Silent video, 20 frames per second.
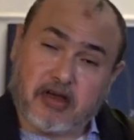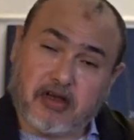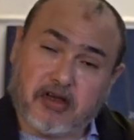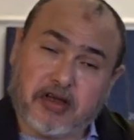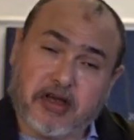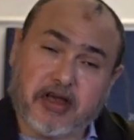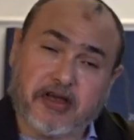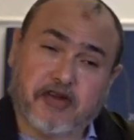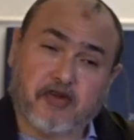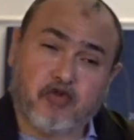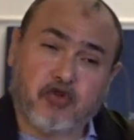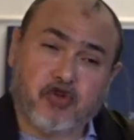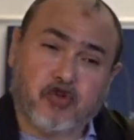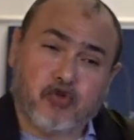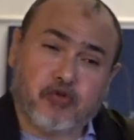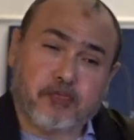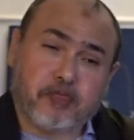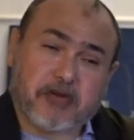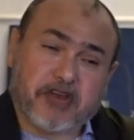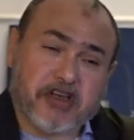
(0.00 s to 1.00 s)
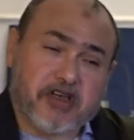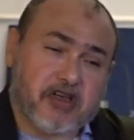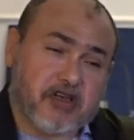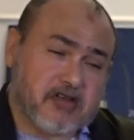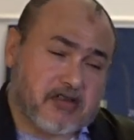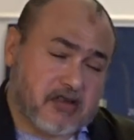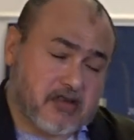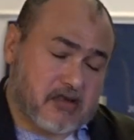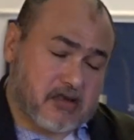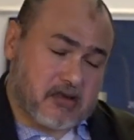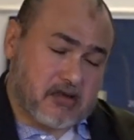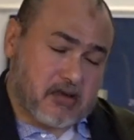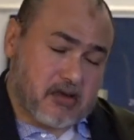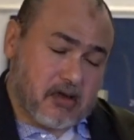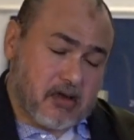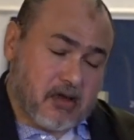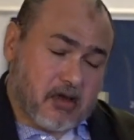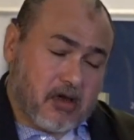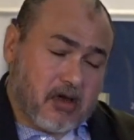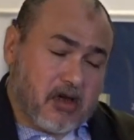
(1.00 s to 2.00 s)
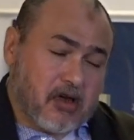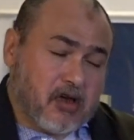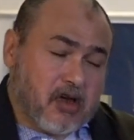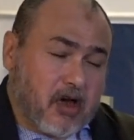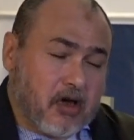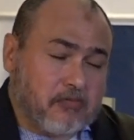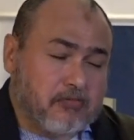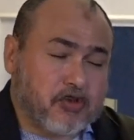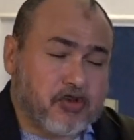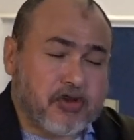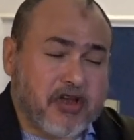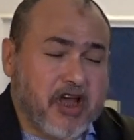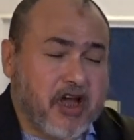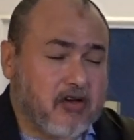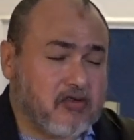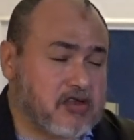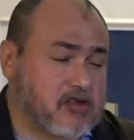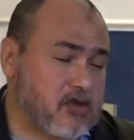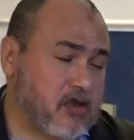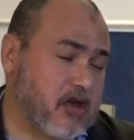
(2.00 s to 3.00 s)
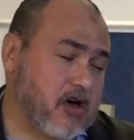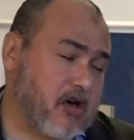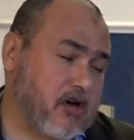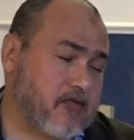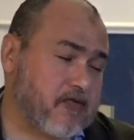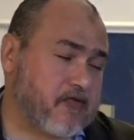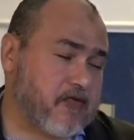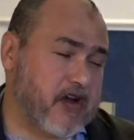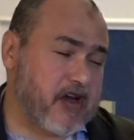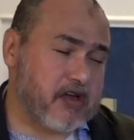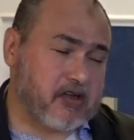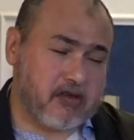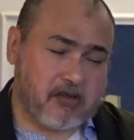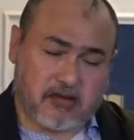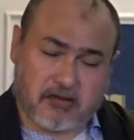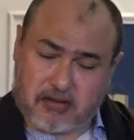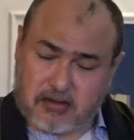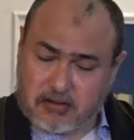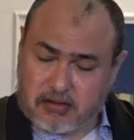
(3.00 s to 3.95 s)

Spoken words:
Can you please come to counsel our friend